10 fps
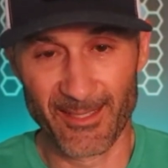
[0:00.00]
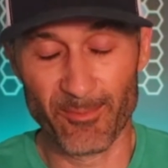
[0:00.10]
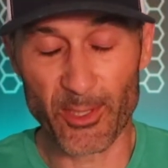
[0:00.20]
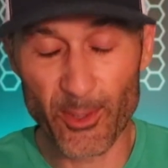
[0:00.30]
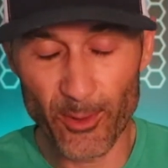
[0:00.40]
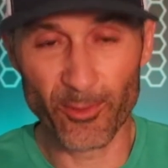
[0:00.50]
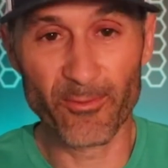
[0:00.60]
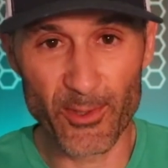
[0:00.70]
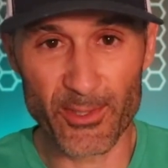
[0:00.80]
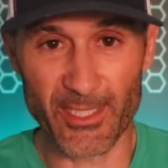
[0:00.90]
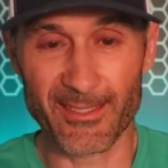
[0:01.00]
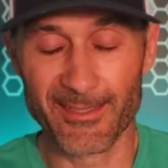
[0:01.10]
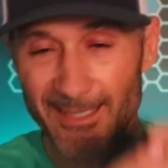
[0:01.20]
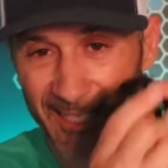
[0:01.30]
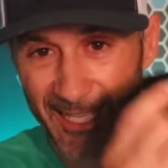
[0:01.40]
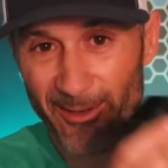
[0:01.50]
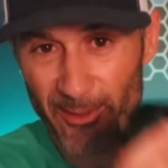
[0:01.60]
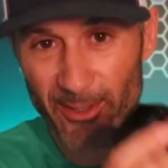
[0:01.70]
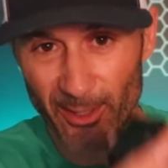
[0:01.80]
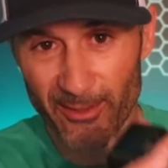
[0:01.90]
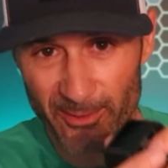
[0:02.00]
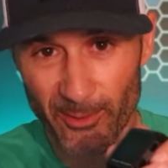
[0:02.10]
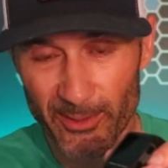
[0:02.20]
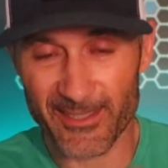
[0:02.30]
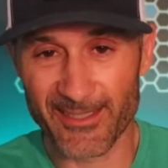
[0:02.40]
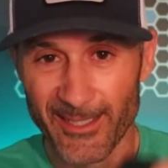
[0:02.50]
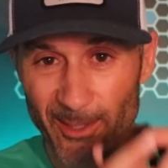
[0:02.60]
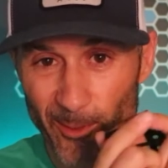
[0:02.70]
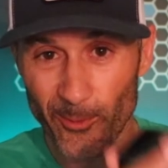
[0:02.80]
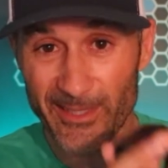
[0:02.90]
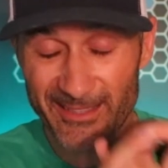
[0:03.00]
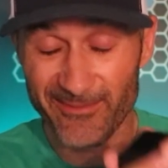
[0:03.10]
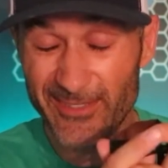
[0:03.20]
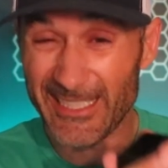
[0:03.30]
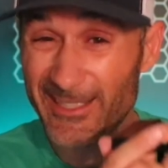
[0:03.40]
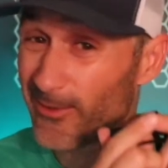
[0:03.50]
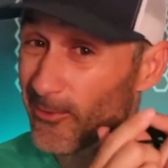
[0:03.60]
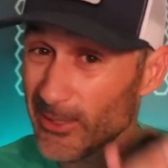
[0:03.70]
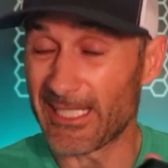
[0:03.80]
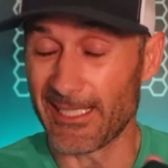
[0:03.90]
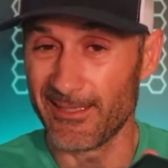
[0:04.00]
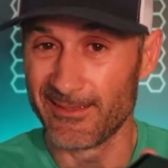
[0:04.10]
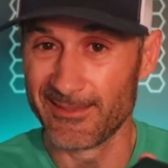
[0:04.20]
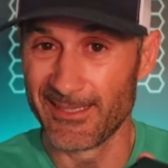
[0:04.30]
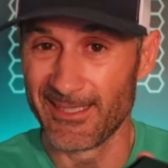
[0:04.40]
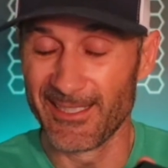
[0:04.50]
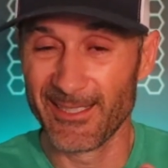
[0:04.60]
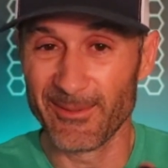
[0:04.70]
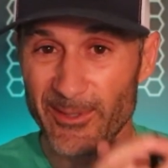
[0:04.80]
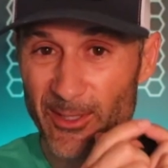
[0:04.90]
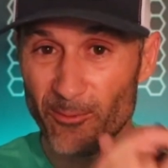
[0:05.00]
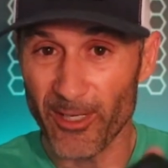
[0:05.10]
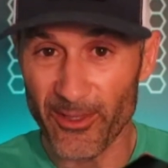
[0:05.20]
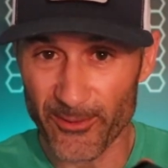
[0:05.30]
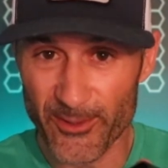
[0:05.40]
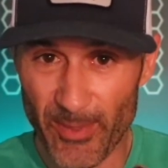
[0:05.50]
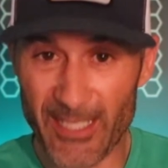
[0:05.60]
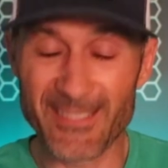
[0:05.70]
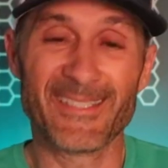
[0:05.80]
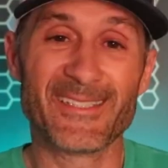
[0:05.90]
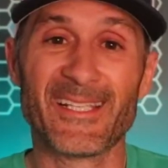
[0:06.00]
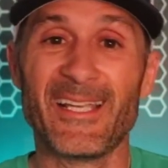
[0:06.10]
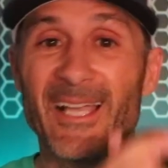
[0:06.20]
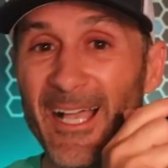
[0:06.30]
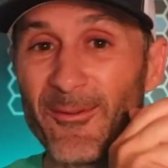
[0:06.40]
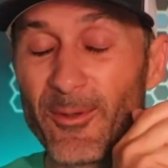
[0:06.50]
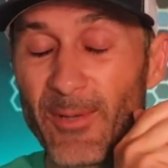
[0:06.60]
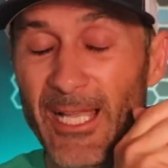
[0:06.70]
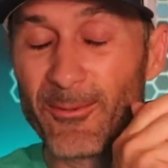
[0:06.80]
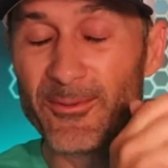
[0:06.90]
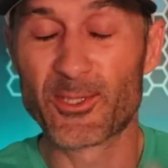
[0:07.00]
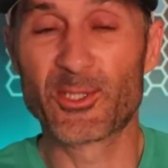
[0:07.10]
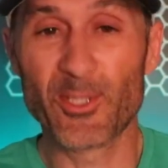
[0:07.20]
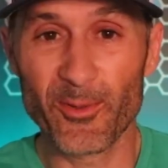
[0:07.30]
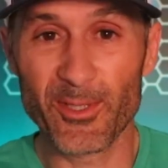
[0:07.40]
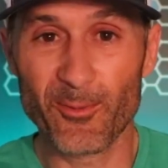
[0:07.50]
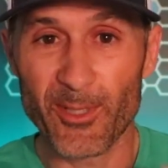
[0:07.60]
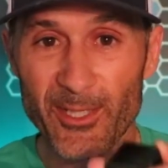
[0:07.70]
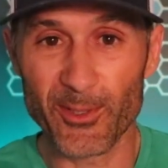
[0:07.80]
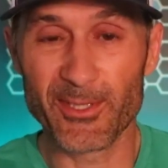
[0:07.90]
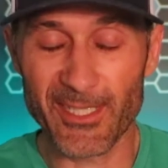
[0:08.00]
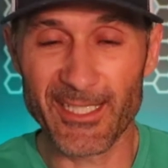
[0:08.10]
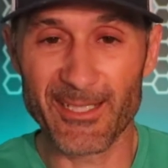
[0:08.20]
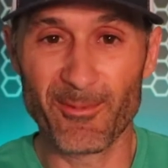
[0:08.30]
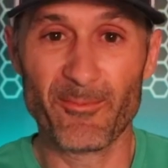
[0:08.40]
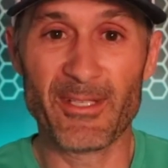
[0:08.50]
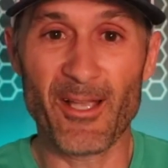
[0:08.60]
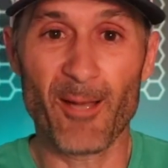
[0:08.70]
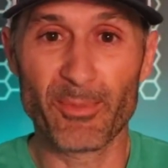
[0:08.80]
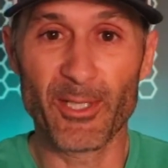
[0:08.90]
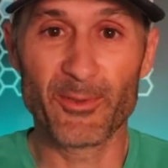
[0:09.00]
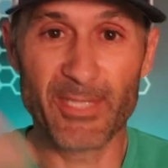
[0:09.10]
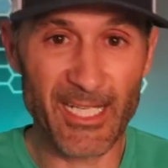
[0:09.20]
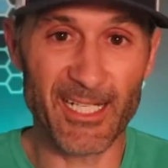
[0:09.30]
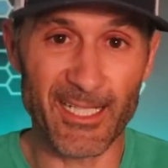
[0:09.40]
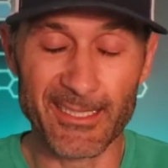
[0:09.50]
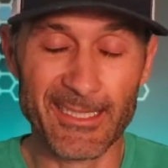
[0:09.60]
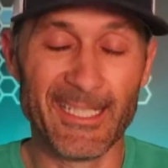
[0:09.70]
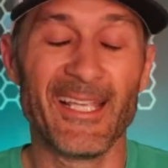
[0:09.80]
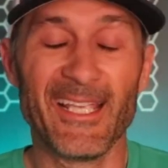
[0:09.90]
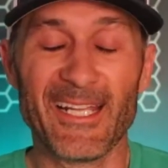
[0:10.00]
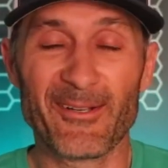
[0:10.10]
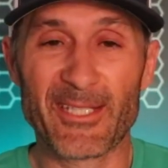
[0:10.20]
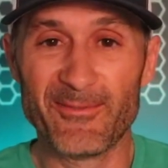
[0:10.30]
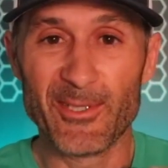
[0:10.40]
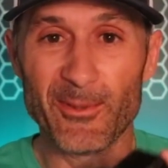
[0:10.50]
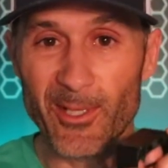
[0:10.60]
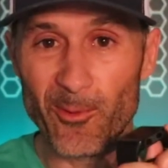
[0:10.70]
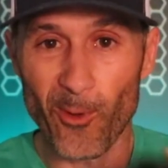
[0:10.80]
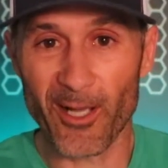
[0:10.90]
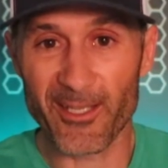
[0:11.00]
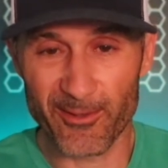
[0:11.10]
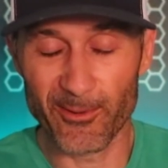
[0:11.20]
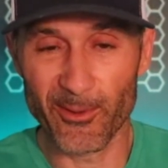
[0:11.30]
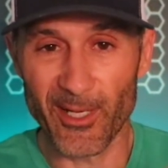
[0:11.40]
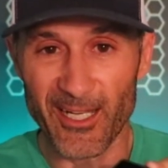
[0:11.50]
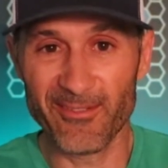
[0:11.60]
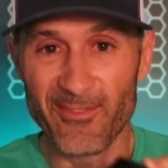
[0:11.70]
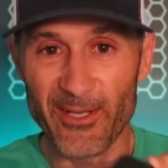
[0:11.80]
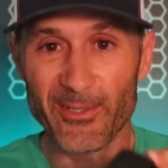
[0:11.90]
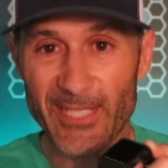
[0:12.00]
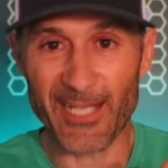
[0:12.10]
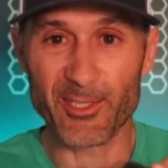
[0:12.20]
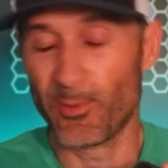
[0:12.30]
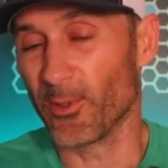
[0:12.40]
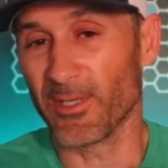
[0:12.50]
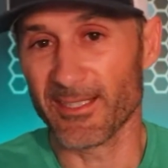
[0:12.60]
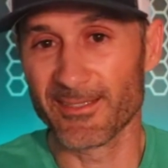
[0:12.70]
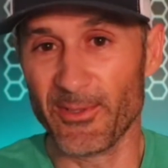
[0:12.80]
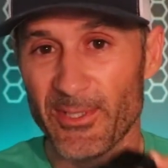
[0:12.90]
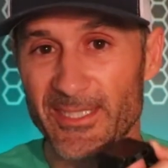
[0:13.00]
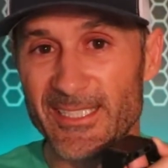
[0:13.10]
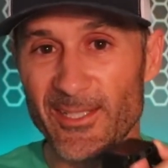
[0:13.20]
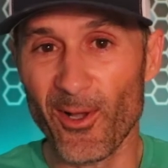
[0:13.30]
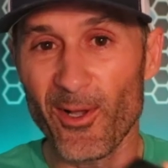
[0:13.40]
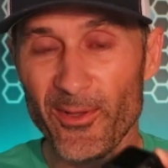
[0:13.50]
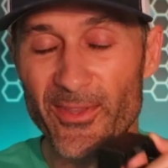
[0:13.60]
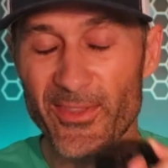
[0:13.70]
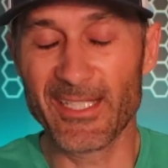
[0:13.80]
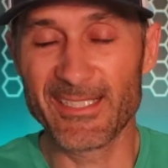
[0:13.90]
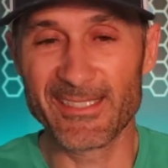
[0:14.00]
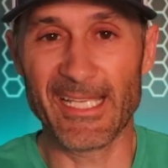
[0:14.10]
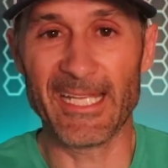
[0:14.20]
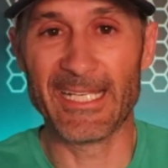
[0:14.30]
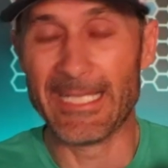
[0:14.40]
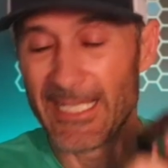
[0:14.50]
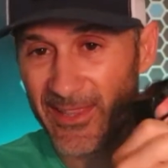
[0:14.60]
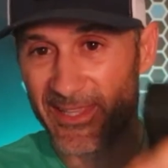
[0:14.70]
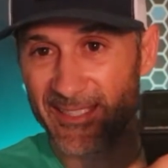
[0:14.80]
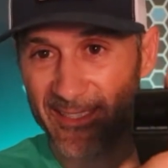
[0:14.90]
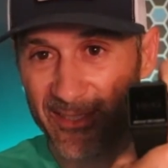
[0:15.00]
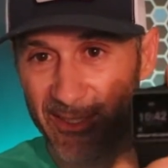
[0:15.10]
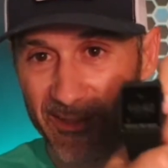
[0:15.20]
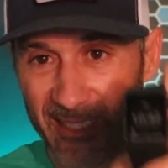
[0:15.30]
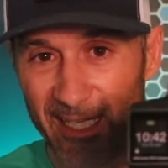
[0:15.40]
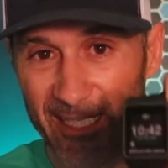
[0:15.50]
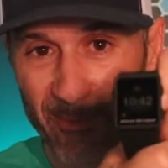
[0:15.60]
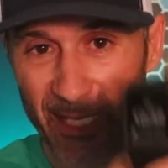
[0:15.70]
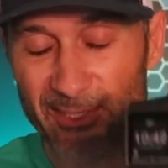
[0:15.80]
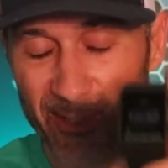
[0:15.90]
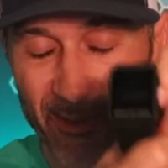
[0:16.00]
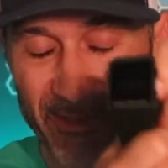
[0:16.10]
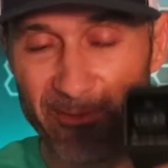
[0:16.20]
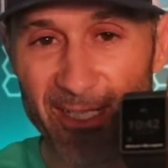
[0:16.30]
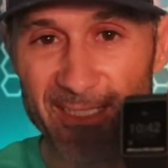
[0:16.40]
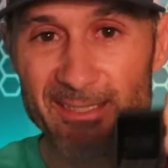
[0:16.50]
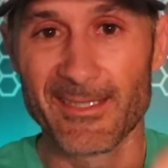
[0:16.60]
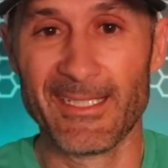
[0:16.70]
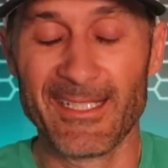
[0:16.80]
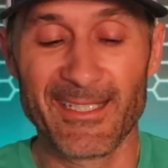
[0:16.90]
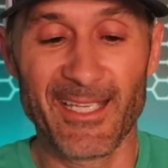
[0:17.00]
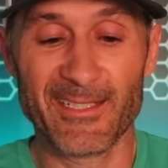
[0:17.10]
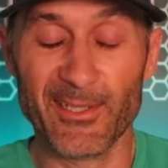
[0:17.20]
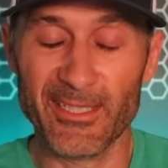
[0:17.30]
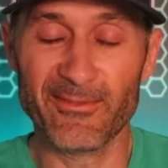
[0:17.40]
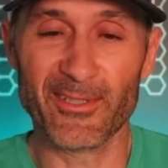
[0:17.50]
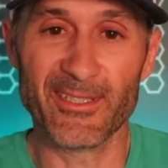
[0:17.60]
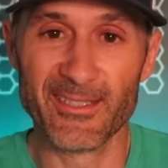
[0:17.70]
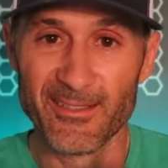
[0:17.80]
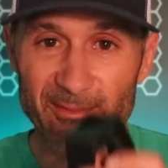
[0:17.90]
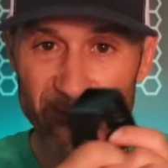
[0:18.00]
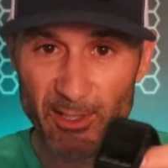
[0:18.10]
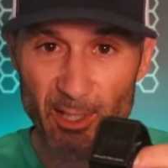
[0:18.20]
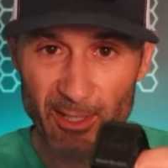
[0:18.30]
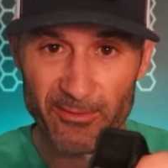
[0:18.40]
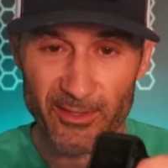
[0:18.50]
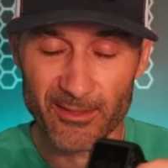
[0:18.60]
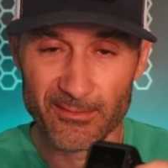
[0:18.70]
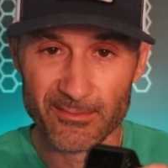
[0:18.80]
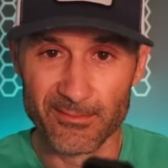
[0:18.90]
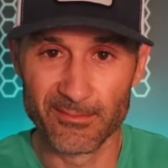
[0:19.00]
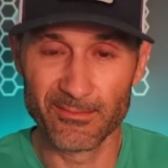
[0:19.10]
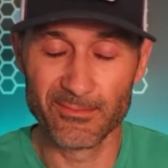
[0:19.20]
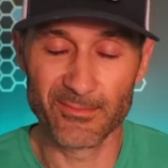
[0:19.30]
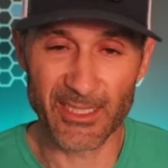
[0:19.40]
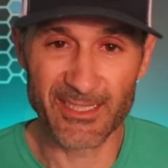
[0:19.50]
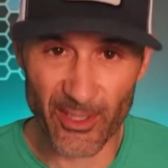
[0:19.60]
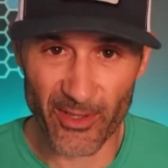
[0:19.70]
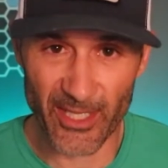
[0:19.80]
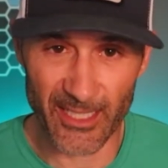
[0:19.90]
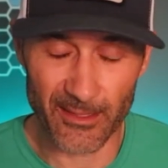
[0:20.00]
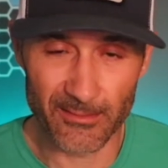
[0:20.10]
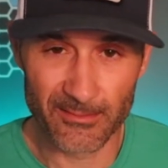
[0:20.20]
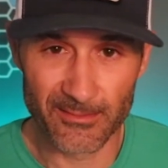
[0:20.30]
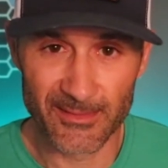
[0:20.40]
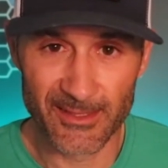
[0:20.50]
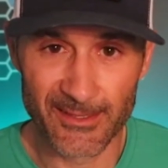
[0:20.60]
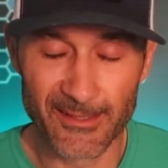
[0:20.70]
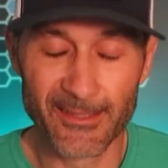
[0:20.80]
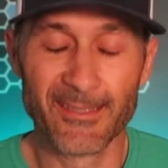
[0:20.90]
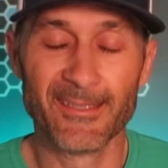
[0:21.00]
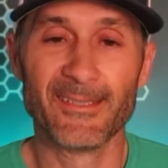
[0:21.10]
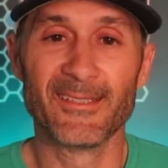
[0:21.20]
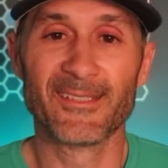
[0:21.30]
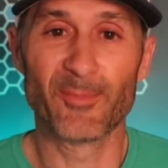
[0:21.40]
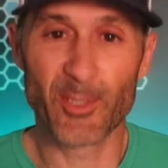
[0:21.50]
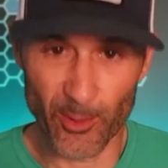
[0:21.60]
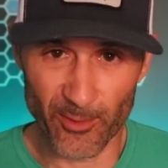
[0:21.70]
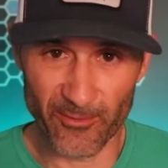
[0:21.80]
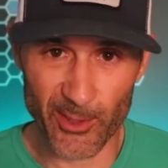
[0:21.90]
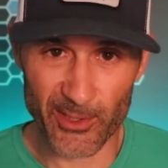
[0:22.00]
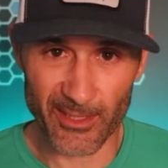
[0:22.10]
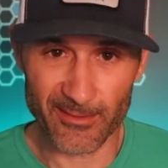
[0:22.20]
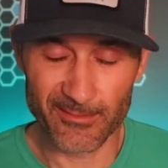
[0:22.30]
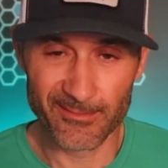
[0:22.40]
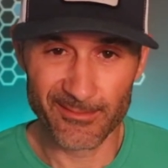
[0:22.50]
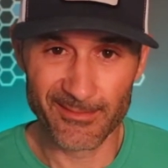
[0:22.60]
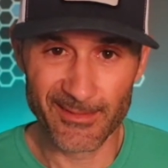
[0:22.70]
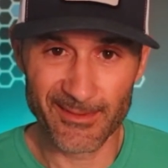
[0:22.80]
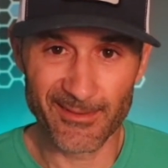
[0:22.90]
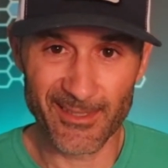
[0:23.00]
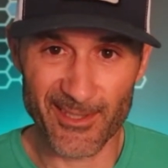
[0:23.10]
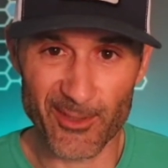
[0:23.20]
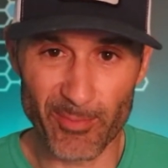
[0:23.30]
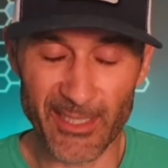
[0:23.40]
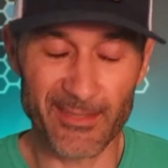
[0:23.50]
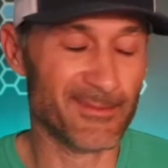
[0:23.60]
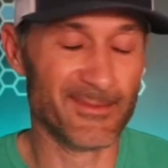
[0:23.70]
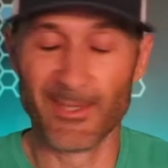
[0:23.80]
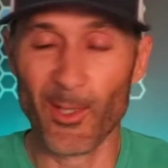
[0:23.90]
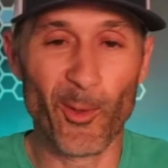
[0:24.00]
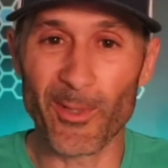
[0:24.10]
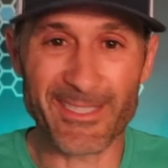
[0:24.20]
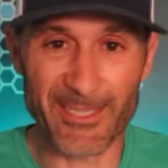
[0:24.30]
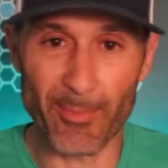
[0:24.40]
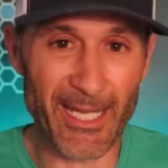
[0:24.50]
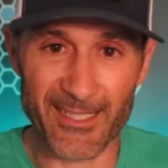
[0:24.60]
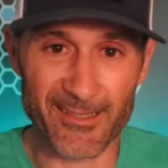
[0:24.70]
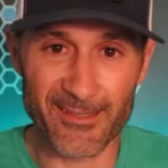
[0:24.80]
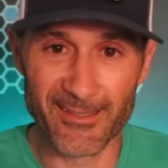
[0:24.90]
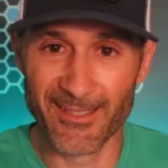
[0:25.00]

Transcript: McEwen Reviews It, out on the golf course with the V3. We're going to run it through its paces. I will show you what it looks like when we upload data, and I'll give you a walkthrough of their dashboard so you can see all the things that this little tiny magical device can deliver for a golfer. Until then, McEwen Reviews It. This has been What's in the Box?